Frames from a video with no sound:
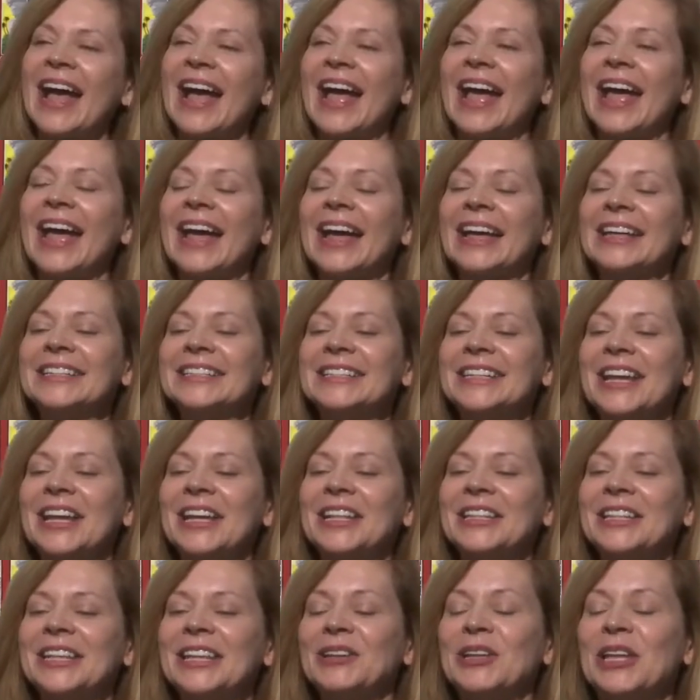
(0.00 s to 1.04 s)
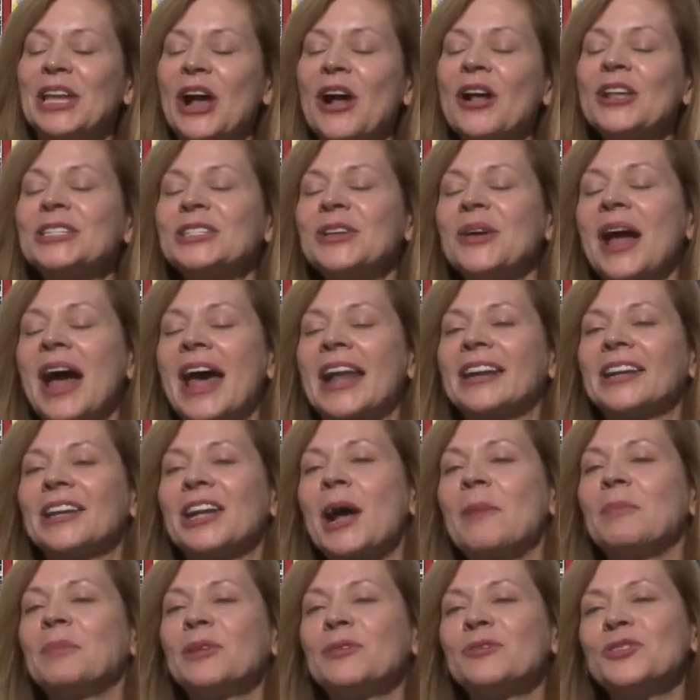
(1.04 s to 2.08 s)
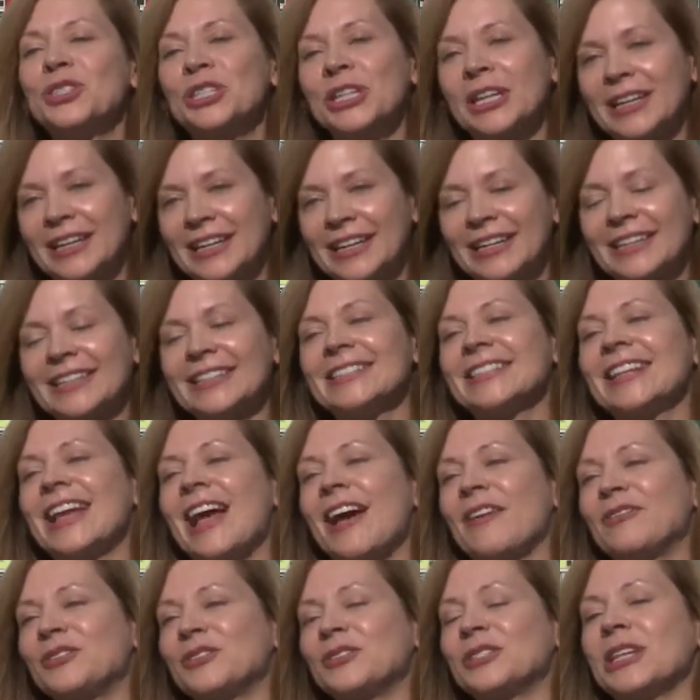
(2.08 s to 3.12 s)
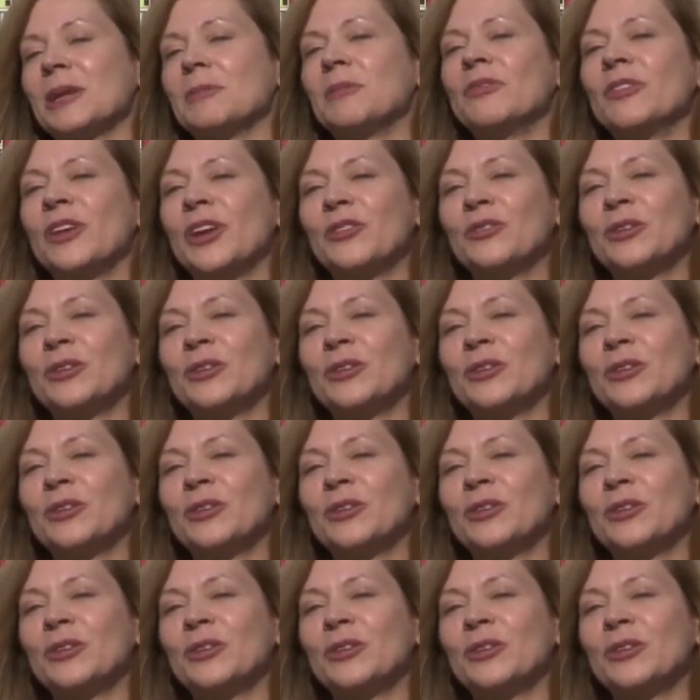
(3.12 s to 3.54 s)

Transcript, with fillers: And uh, then he also added a couple of chickens after some of our